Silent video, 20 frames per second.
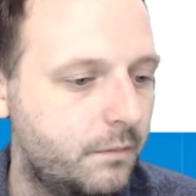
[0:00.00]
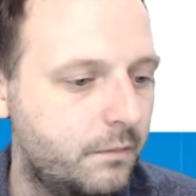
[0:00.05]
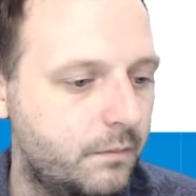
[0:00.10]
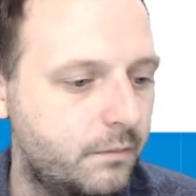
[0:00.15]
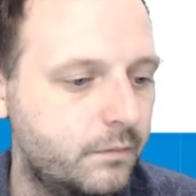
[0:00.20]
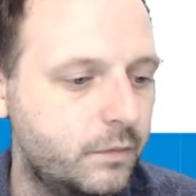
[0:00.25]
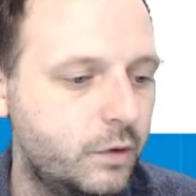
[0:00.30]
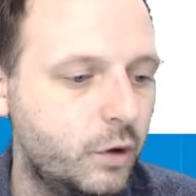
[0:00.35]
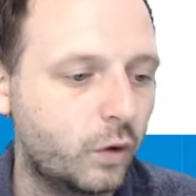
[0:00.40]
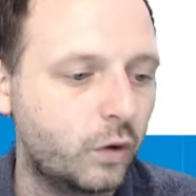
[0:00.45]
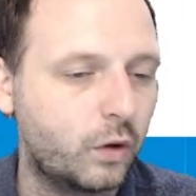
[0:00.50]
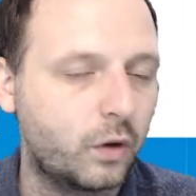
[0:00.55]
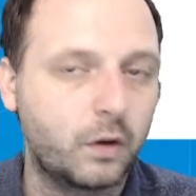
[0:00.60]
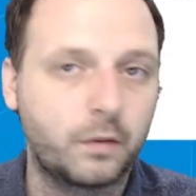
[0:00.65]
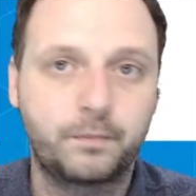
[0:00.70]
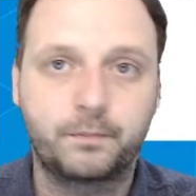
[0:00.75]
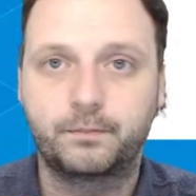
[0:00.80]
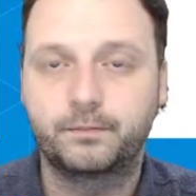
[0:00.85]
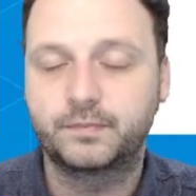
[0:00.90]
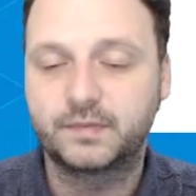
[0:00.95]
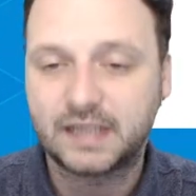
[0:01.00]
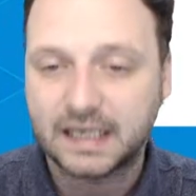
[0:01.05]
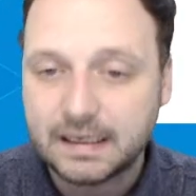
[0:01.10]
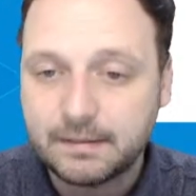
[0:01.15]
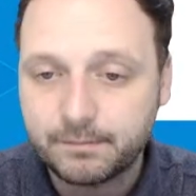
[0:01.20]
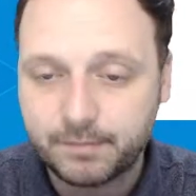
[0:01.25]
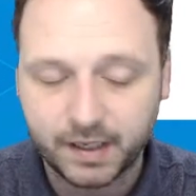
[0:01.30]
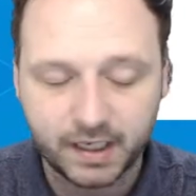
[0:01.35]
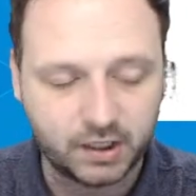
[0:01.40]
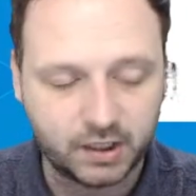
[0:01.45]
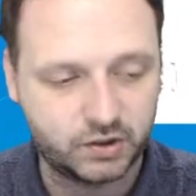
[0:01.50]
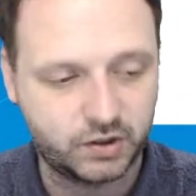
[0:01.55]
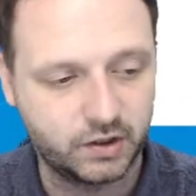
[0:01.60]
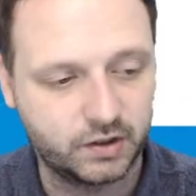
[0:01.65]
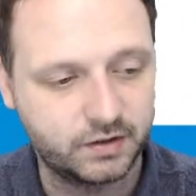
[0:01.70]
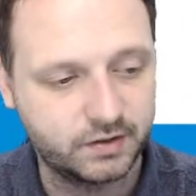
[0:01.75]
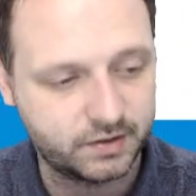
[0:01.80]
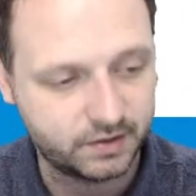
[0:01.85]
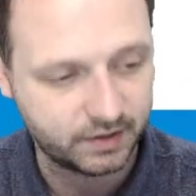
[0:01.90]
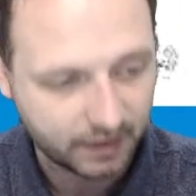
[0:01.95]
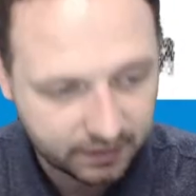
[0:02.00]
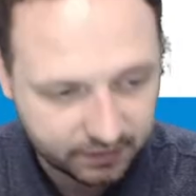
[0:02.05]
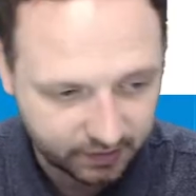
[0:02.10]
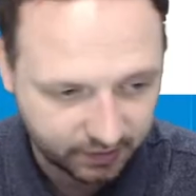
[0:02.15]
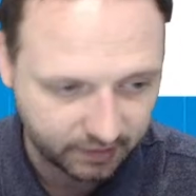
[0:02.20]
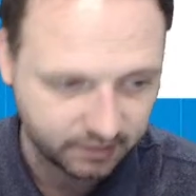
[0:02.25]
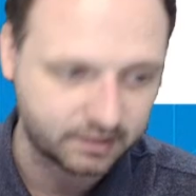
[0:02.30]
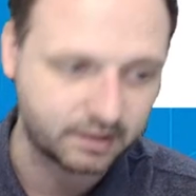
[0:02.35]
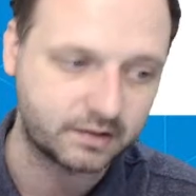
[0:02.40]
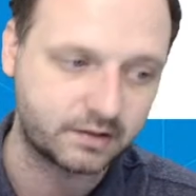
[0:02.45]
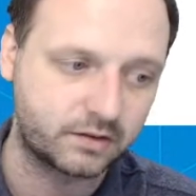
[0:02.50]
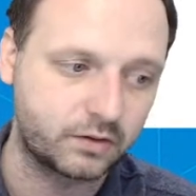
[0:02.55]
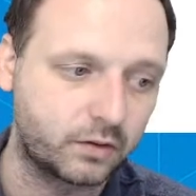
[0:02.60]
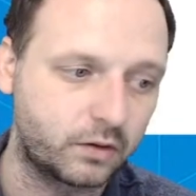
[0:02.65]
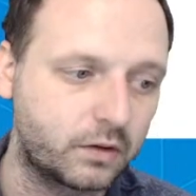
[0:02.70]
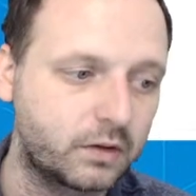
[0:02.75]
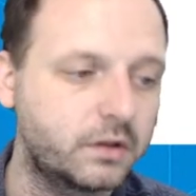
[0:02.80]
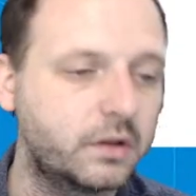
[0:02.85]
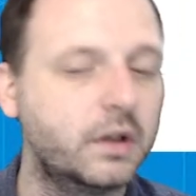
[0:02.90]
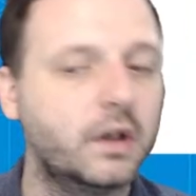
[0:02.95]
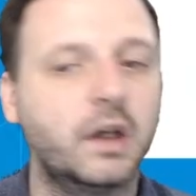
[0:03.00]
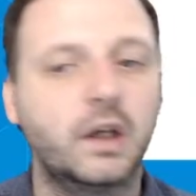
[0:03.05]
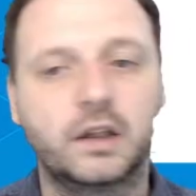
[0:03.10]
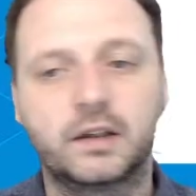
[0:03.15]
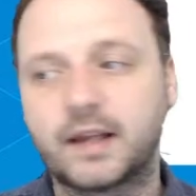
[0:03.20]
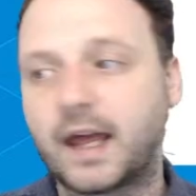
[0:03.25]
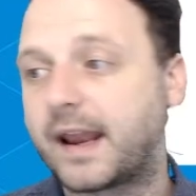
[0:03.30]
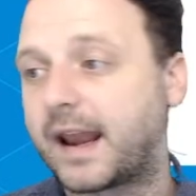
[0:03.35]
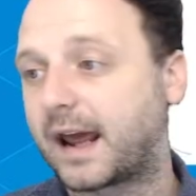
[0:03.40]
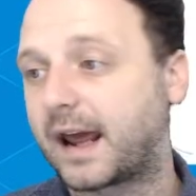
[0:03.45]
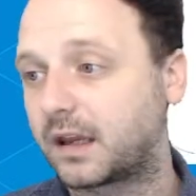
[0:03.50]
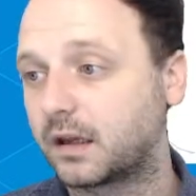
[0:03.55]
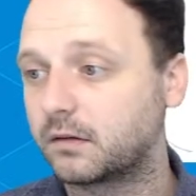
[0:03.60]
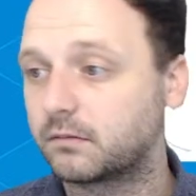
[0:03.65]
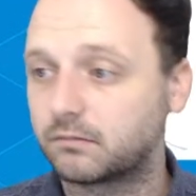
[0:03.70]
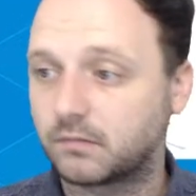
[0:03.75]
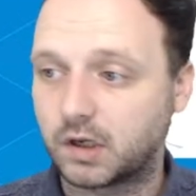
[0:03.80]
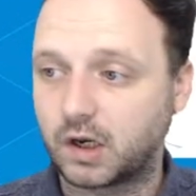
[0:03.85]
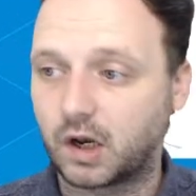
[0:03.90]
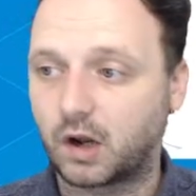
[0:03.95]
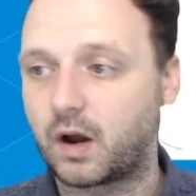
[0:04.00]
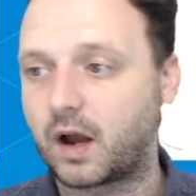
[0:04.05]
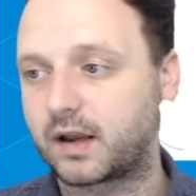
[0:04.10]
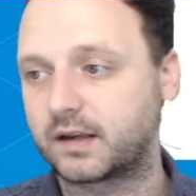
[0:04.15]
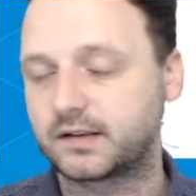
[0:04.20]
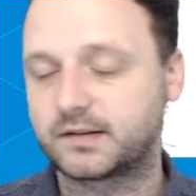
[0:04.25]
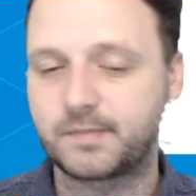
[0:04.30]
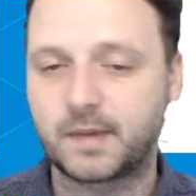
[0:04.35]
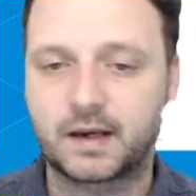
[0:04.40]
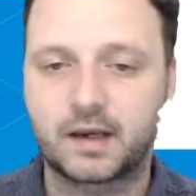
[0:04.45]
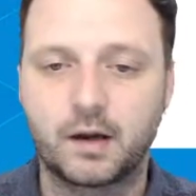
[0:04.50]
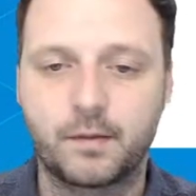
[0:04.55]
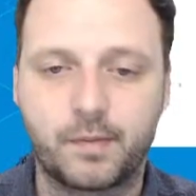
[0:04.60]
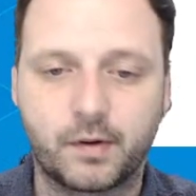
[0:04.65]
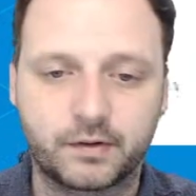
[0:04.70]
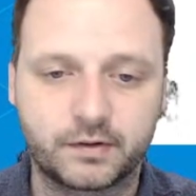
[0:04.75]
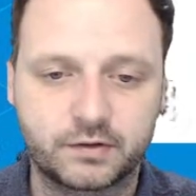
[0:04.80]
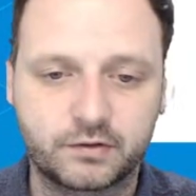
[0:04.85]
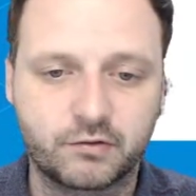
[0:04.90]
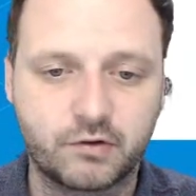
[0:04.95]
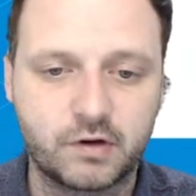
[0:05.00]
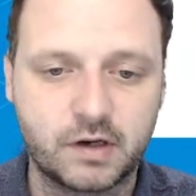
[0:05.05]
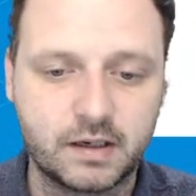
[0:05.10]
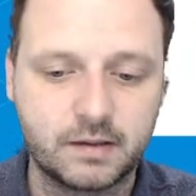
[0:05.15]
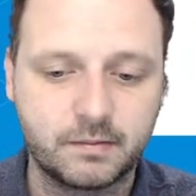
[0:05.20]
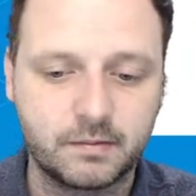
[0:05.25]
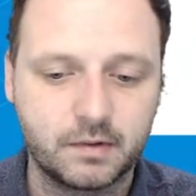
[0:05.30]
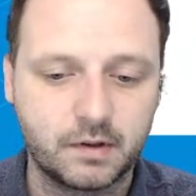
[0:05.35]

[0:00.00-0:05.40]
your team pictures into the Discord, then I can smack it up on screen.